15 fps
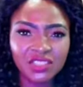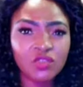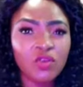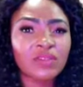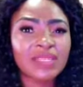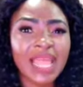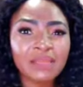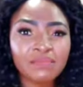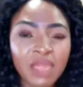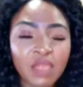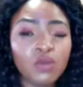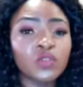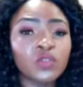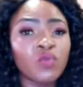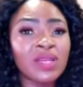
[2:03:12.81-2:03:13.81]
So that
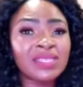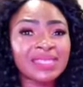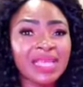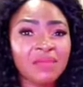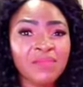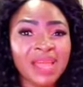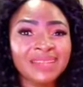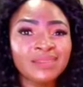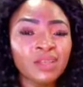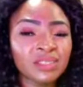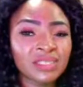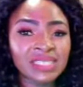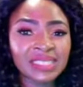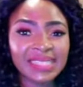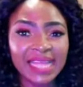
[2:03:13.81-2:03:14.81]
kwekus, once a man
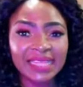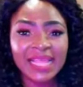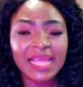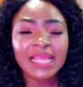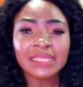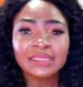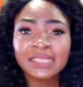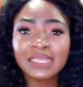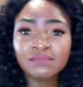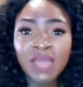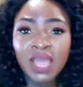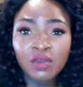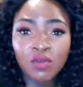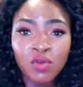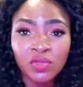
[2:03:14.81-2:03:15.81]
notices that the
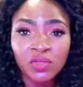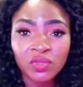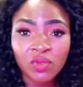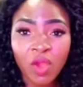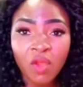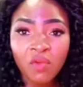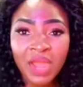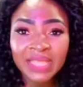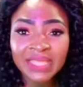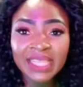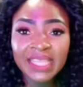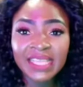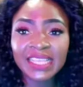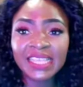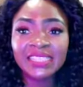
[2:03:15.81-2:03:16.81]
kwekus
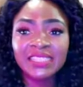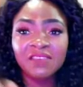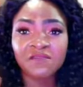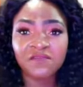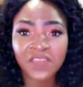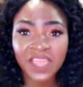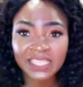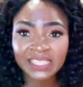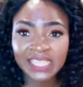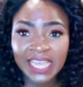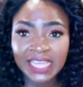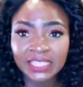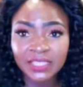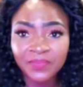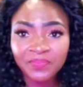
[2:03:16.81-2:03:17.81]
already is
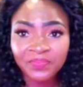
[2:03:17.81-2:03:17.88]
infected,